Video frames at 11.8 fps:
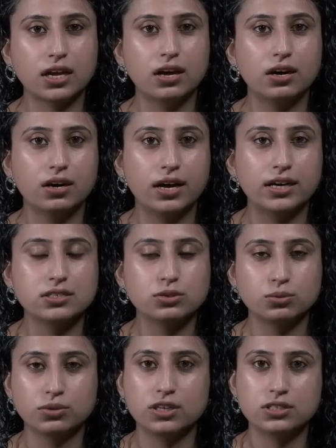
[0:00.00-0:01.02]
Uh, as
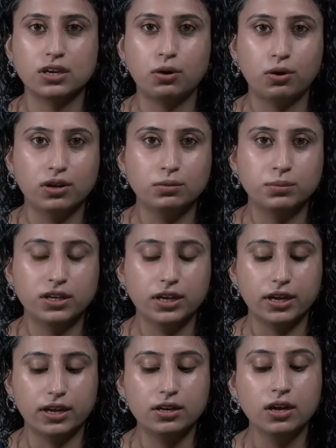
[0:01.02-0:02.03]
soon as I oil my
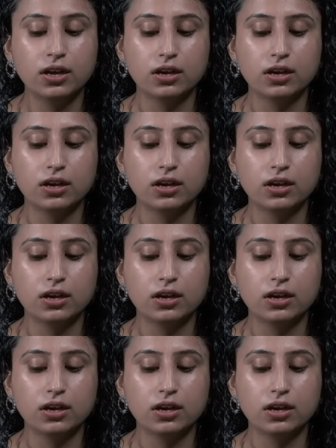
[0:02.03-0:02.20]
hair,